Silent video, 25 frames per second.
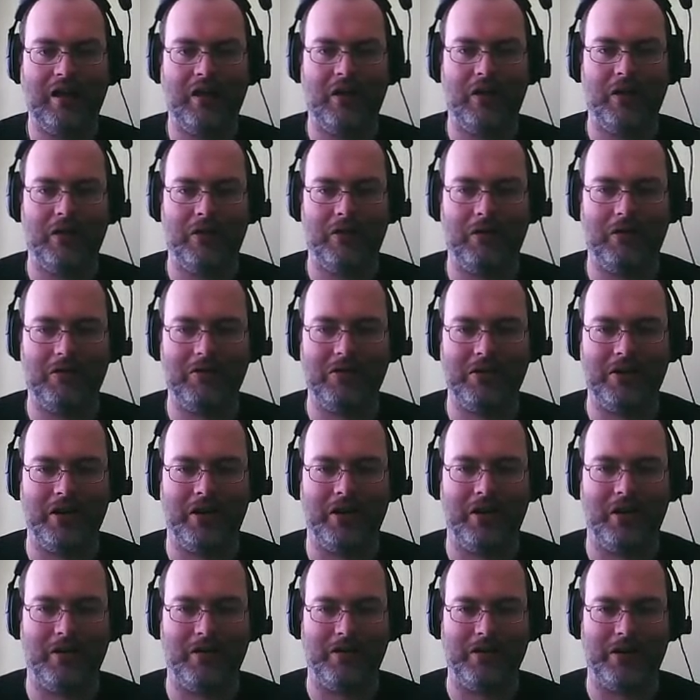Oh
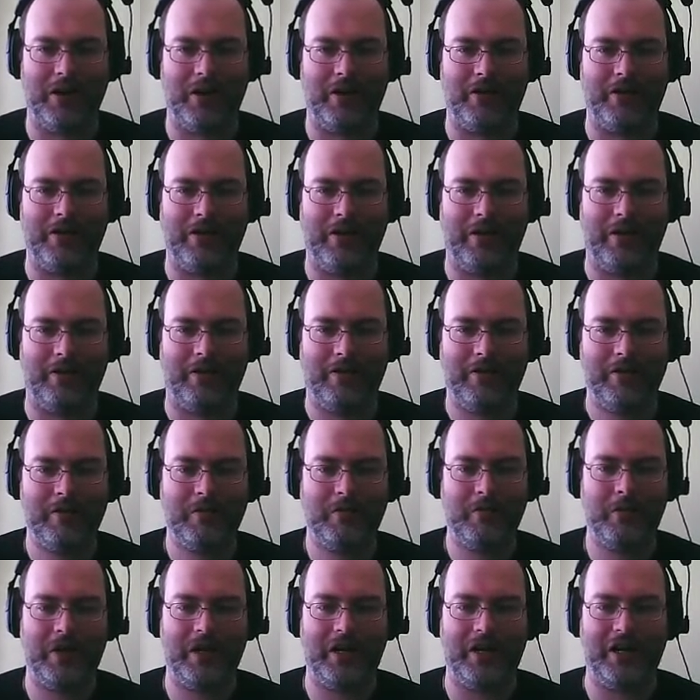no no no.
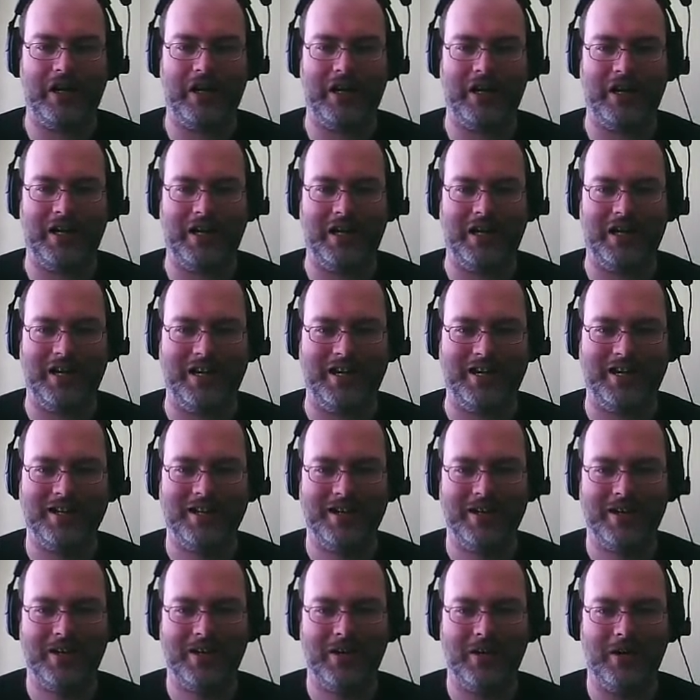Wee.
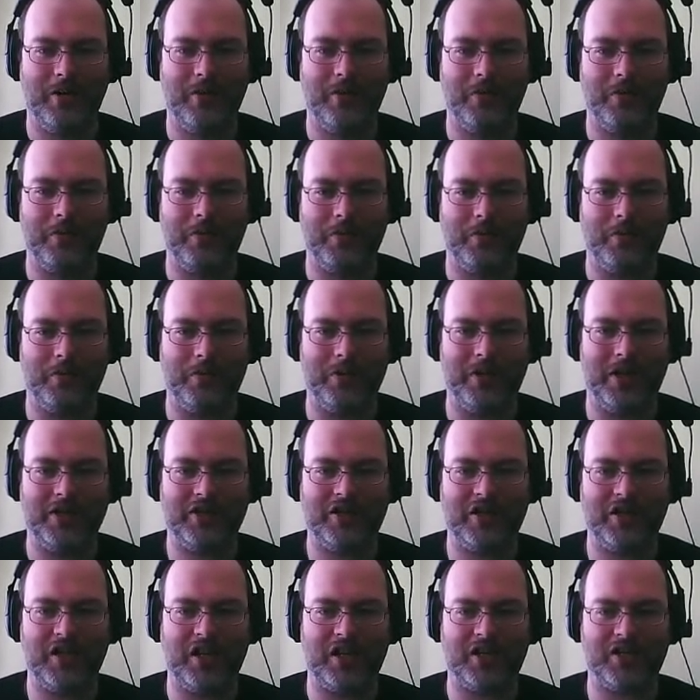Oh oh,
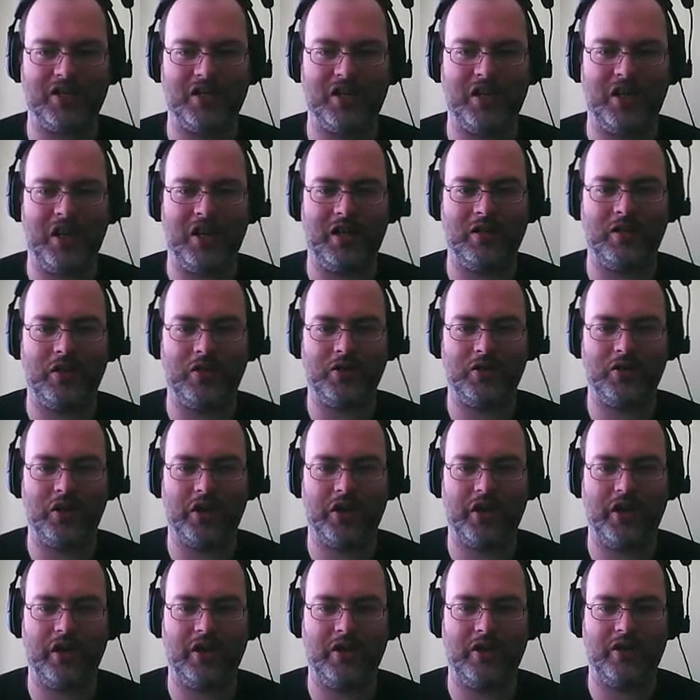this is actually a lot
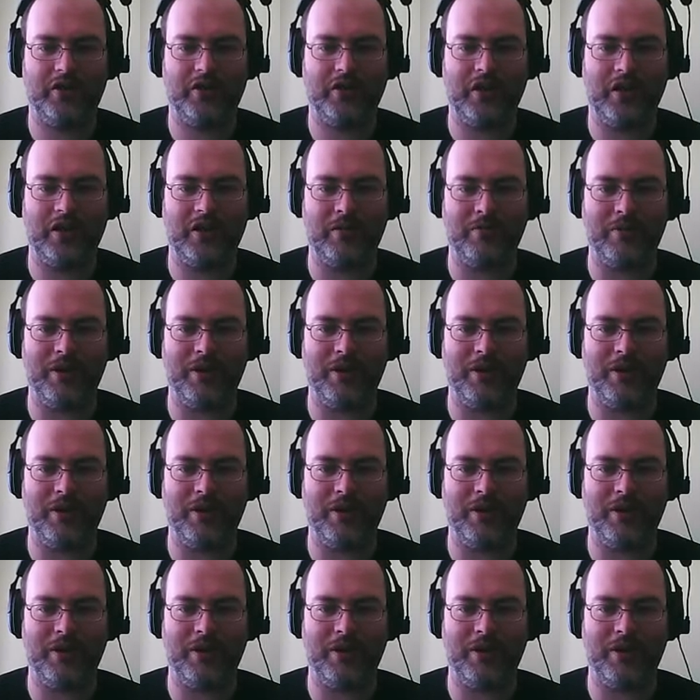trickier than you